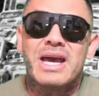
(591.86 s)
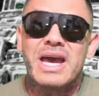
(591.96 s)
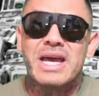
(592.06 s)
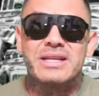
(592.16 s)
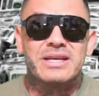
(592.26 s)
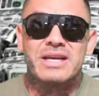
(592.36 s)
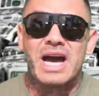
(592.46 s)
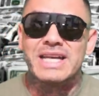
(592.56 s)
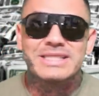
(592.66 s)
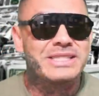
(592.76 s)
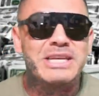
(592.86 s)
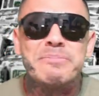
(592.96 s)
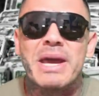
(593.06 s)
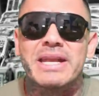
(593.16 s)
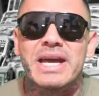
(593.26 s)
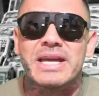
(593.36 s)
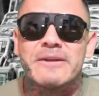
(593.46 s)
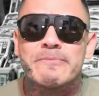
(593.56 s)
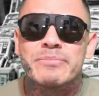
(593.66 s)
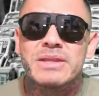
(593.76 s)
And I sleep at
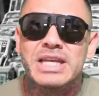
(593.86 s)
night.